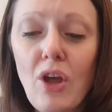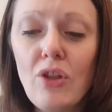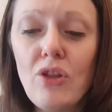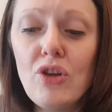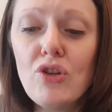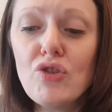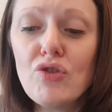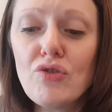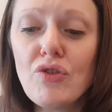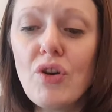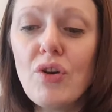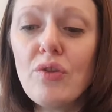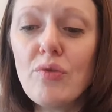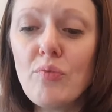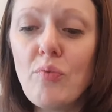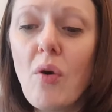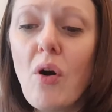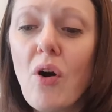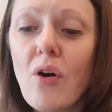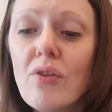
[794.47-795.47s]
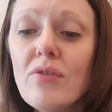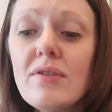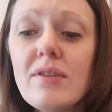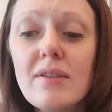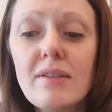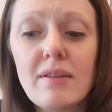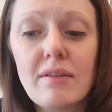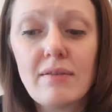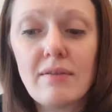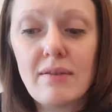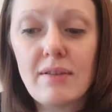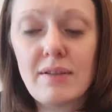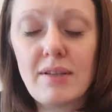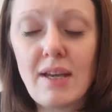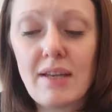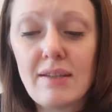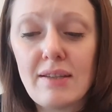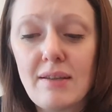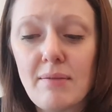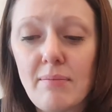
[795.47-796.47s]
The truth was,
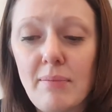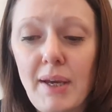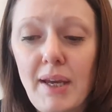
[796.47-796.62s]
said St.